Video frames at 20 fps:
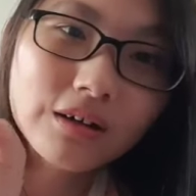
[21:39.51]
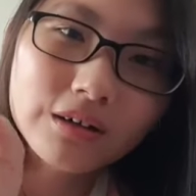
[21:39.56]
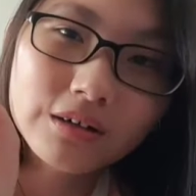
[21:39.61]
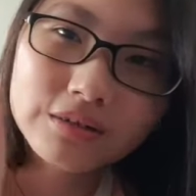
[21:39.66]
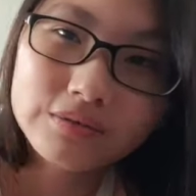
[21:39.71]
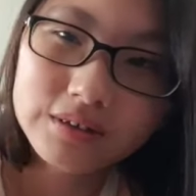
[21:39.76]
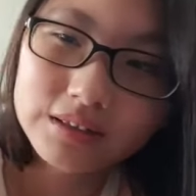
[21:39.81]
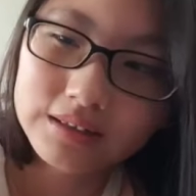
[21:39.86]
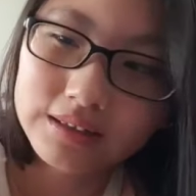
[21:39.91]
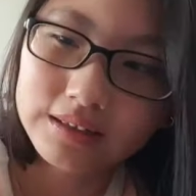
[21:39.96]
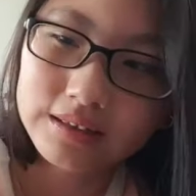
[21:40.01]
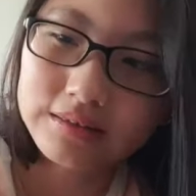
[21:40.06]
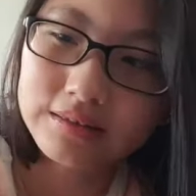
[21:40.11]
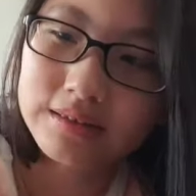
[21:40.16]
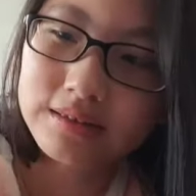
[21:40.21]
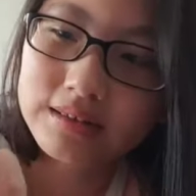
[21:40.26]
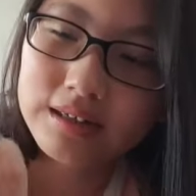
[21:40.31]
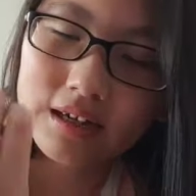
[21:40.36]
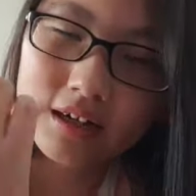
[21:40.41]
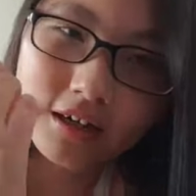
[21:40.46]
of the
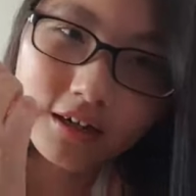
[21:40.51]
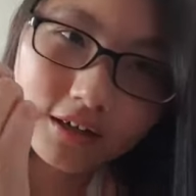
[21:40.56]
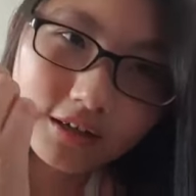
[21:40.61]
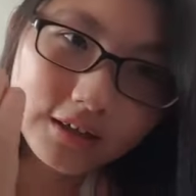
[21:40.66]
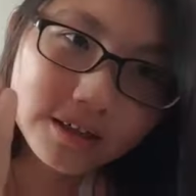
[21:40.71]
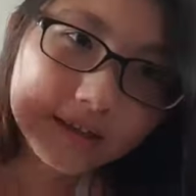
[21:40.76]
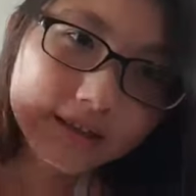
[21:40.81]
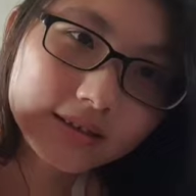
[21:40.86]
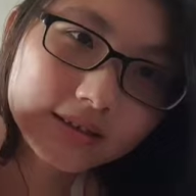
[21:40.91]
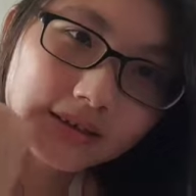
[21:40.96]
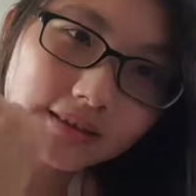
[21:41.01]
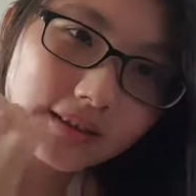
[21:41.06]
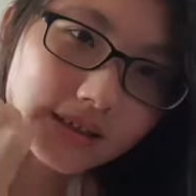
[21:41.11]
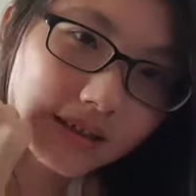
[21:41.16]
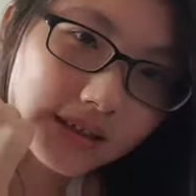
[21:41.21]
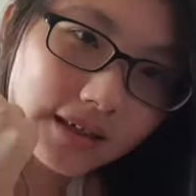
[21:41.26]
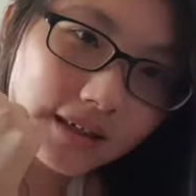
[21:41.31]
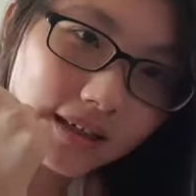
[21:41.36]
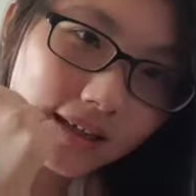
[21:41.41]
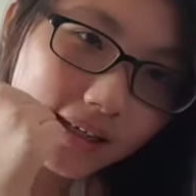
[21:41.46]
nails are
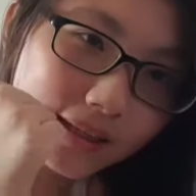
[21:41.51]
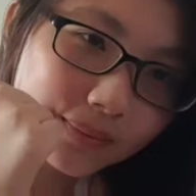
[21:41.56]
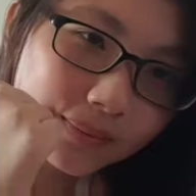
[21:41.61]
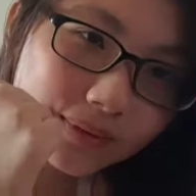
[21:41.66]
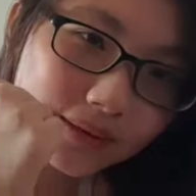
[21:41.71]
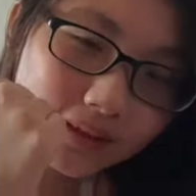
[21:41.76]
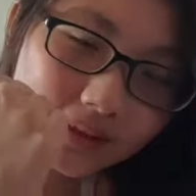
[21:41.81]
A+.